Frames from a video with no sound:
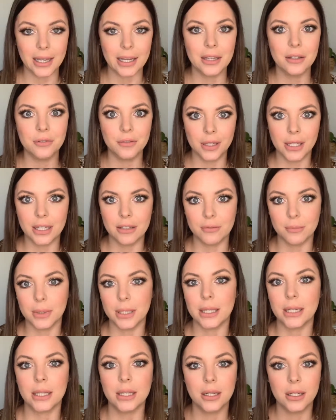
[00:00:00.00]
Forgive
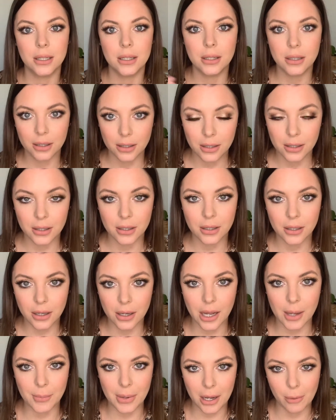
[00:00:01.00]
me,
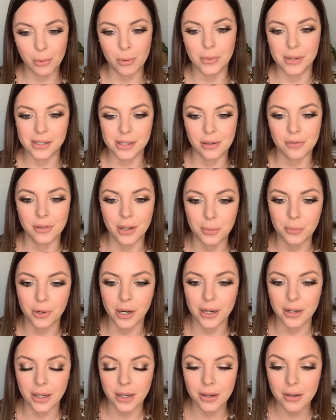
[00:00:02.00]
I'm hyping myself up right
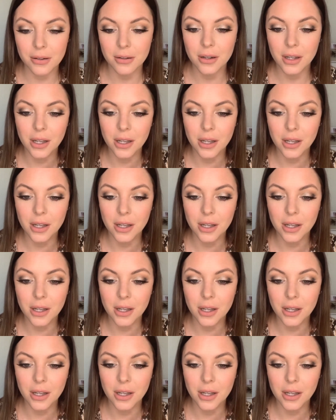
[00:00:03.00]
now.